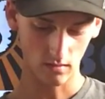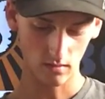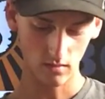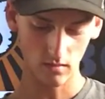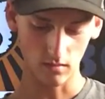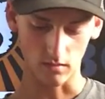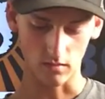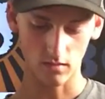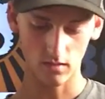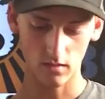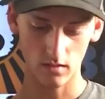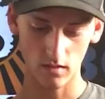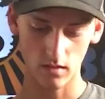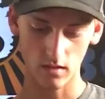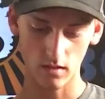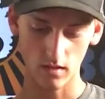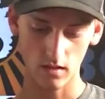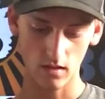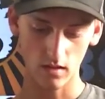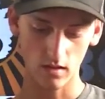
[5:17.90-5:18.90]
Ooh.
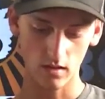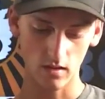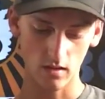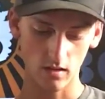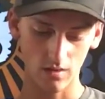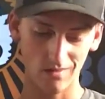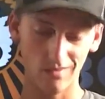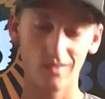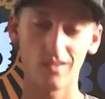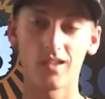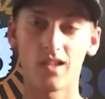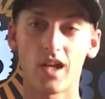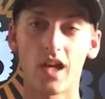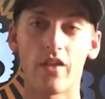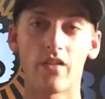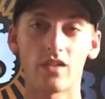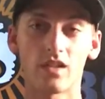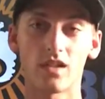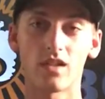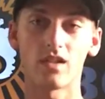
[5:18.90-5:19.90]

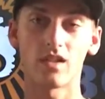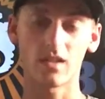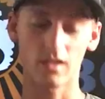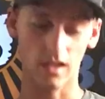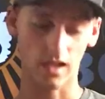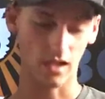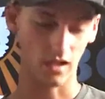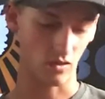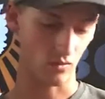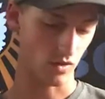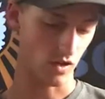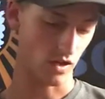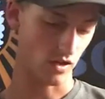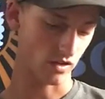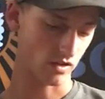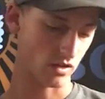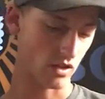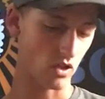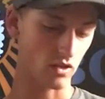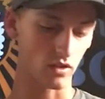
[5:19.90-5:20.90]
Haven't seen this guy in a while.
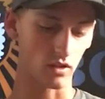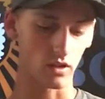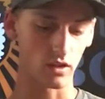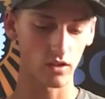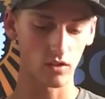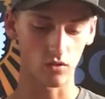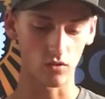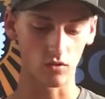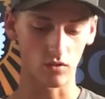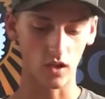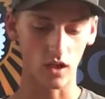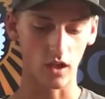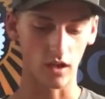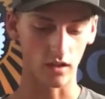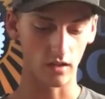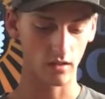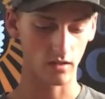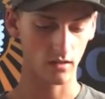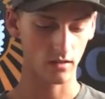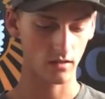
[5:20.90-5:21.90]
It's called the Little Runt.
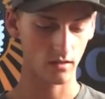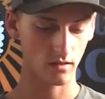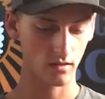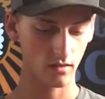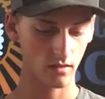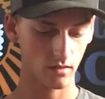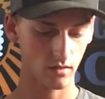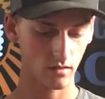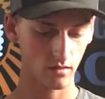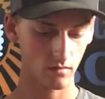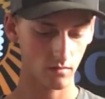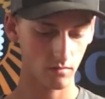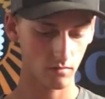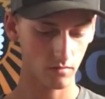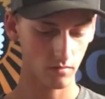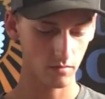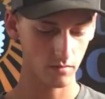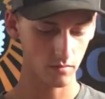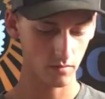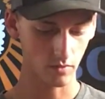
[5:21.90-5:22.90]

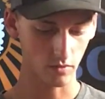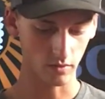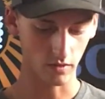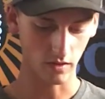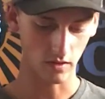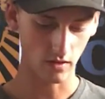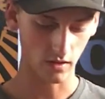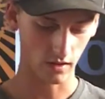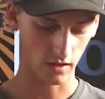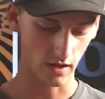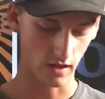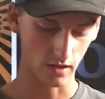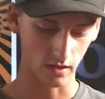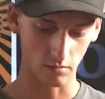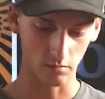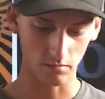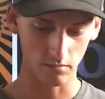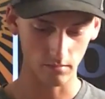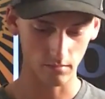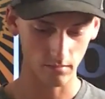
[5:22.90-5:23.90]
Pull this thing out of
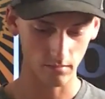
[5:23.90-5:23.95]
the,